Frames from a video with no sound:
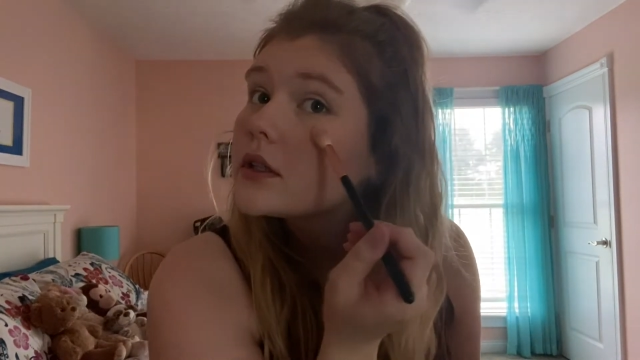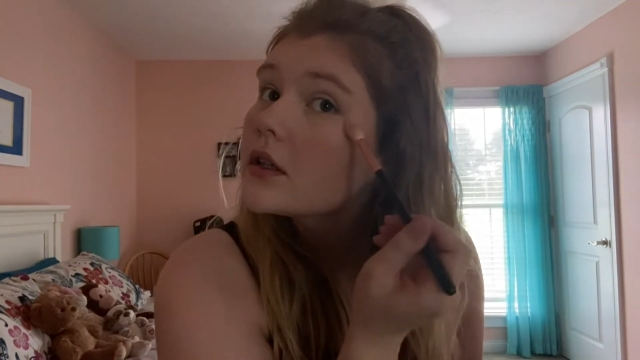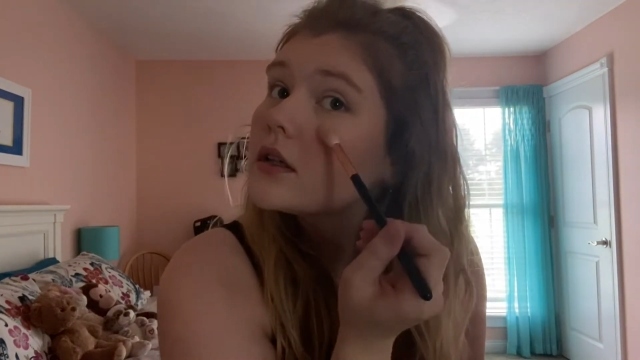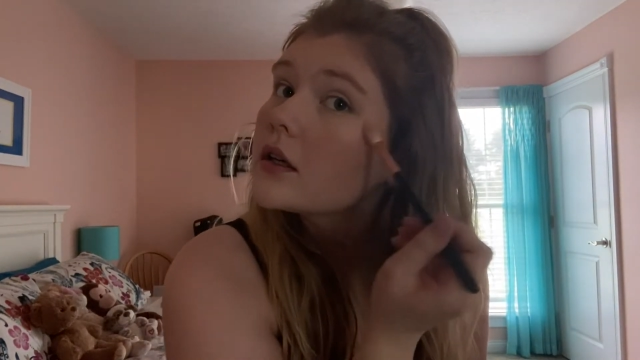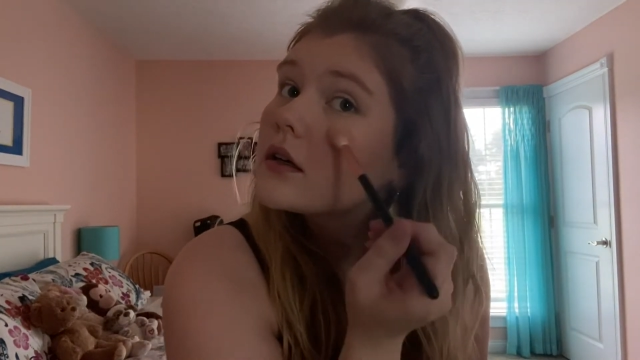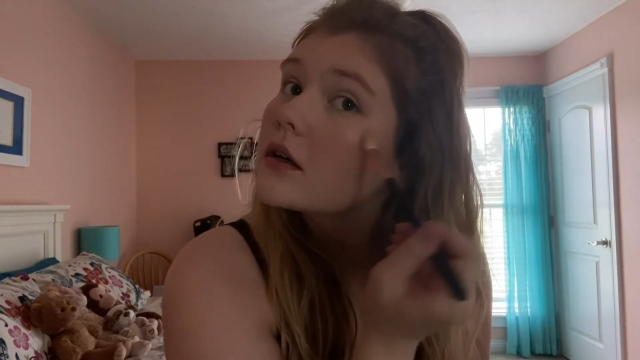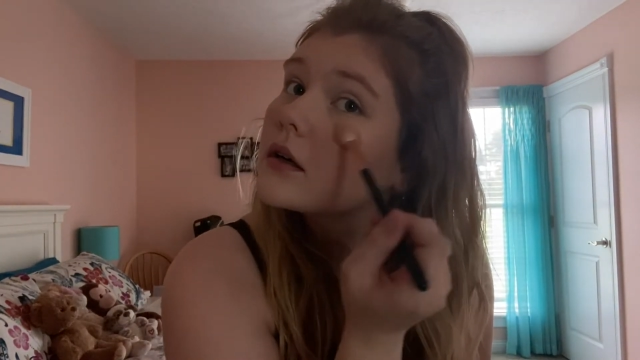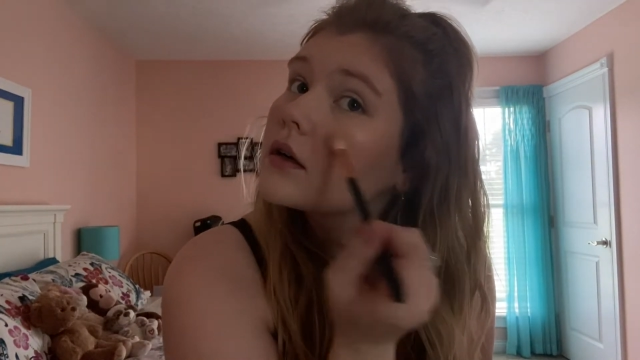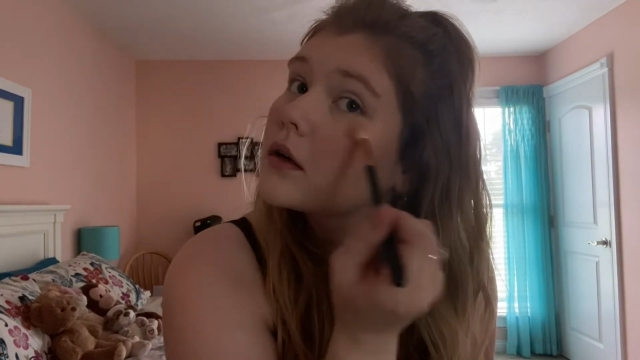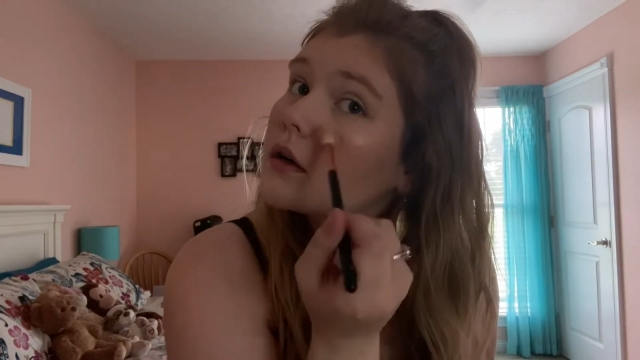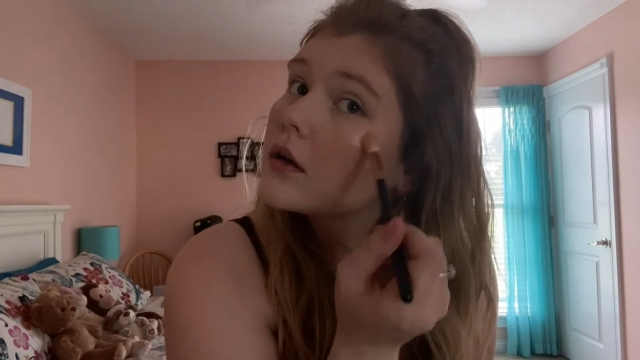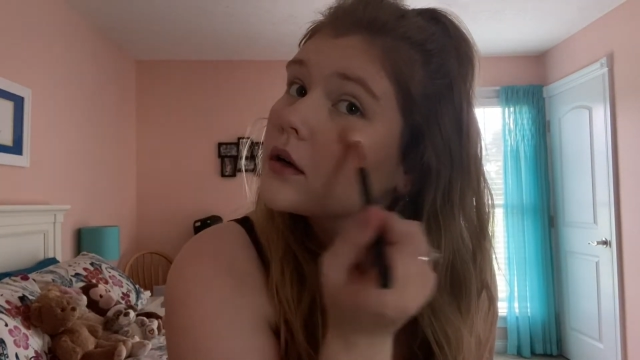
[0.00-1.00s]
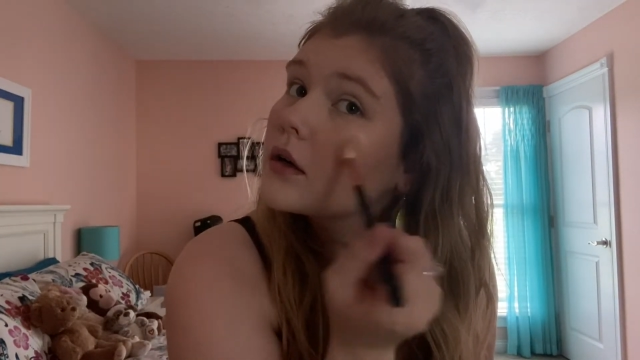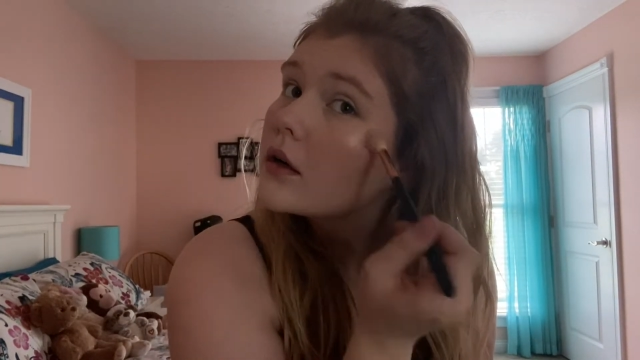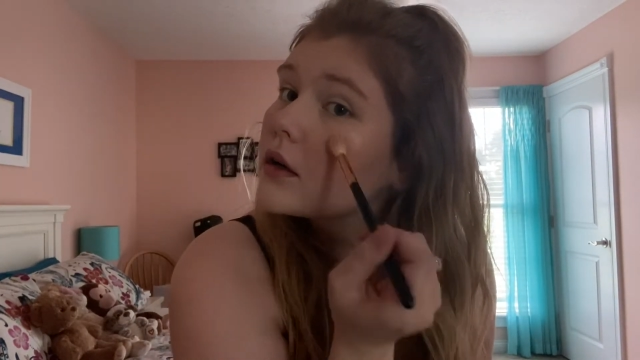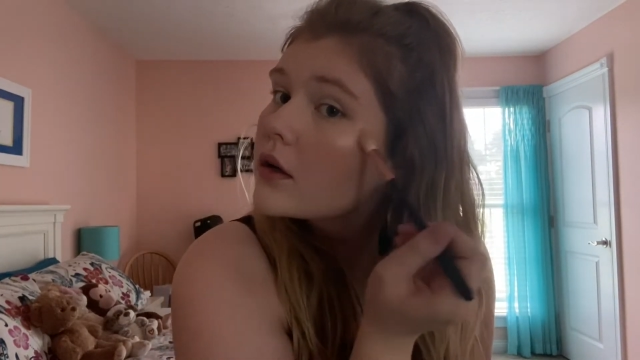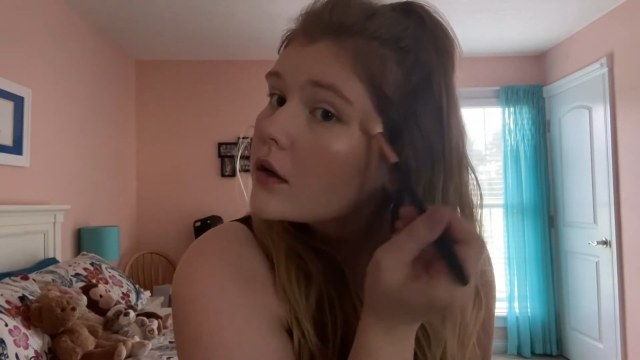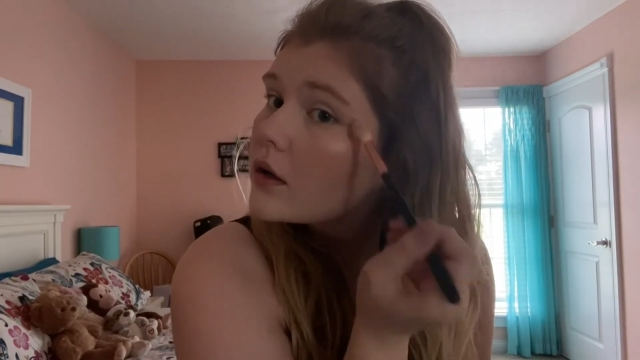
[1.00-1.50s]
highlight,
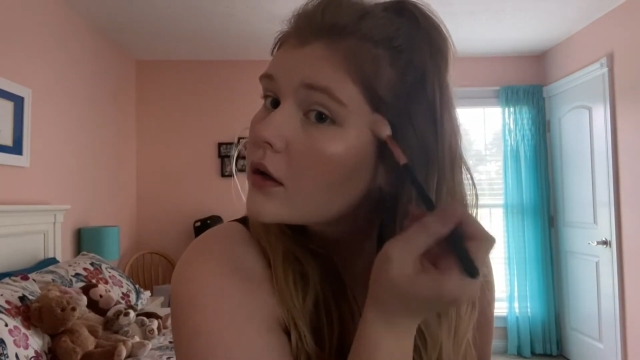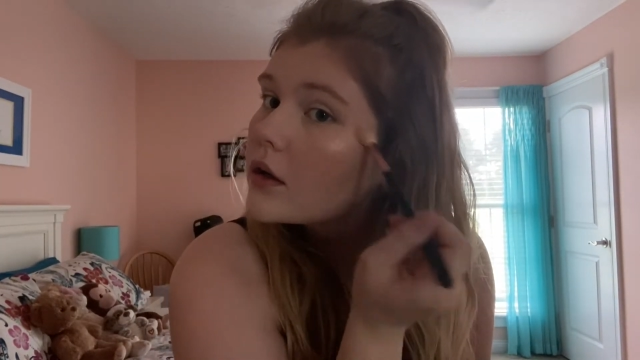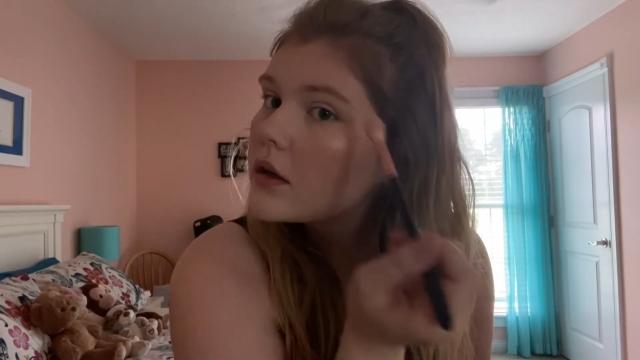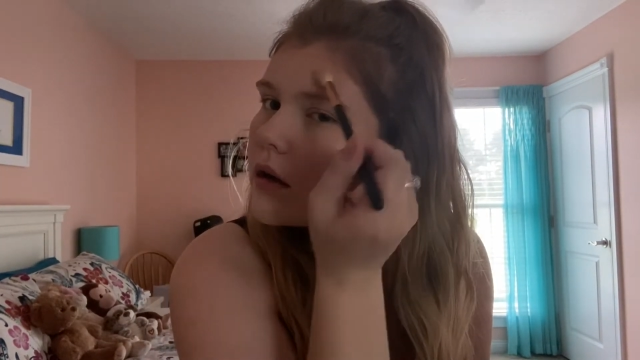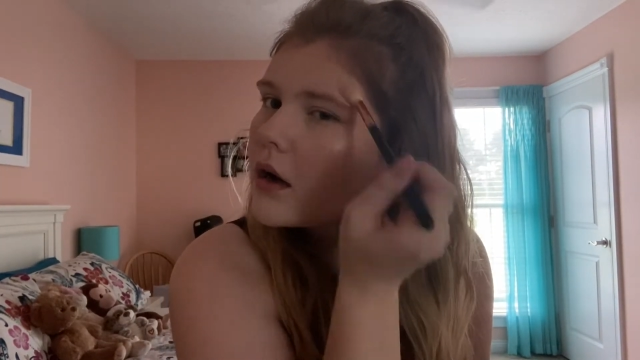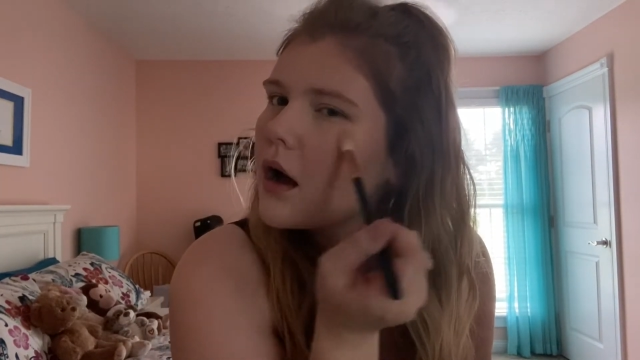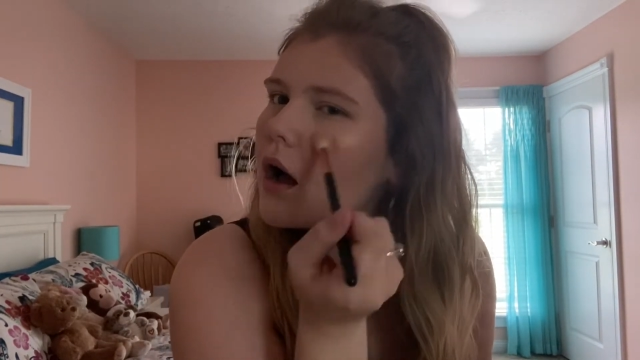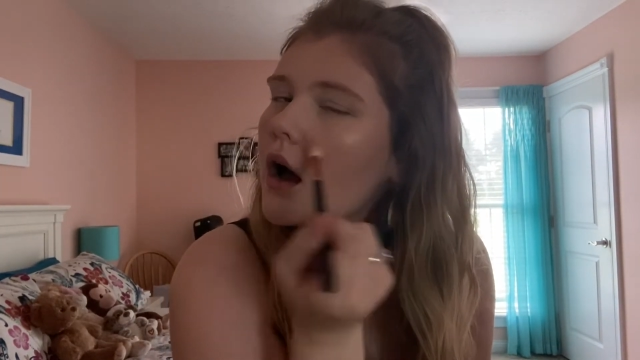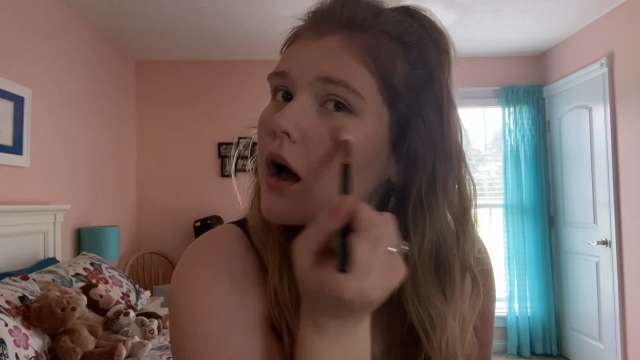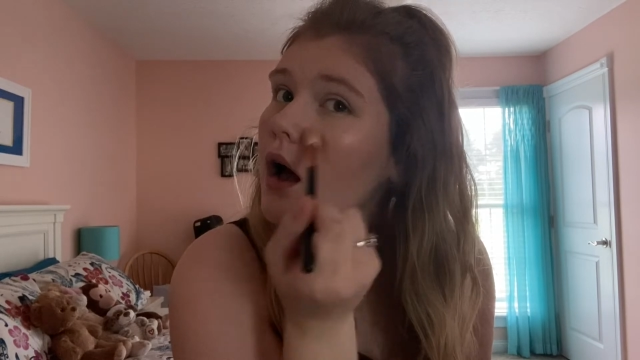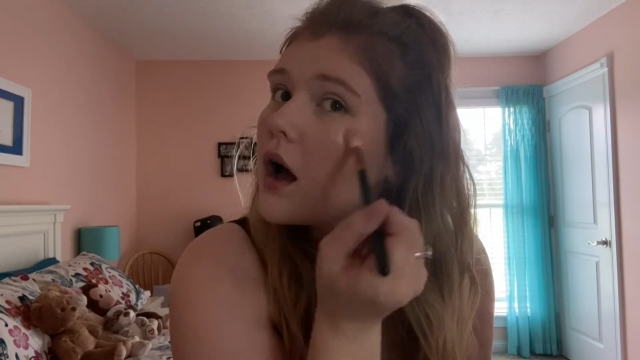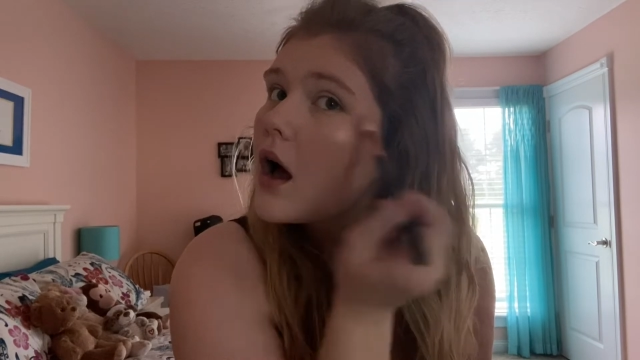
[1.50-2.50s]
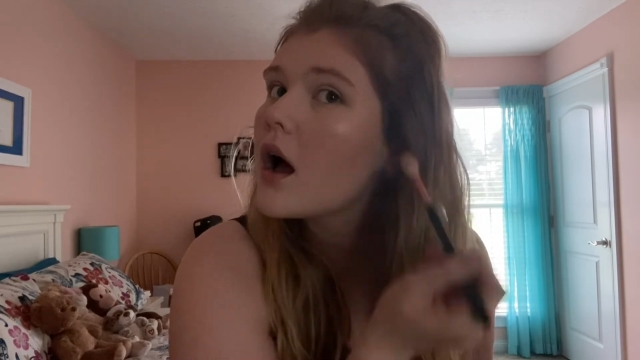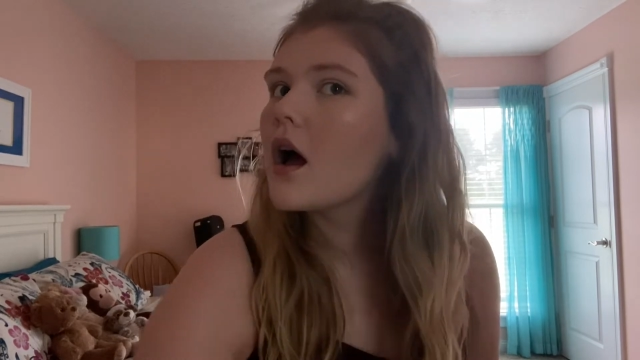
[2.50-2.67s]
I took both Whimsical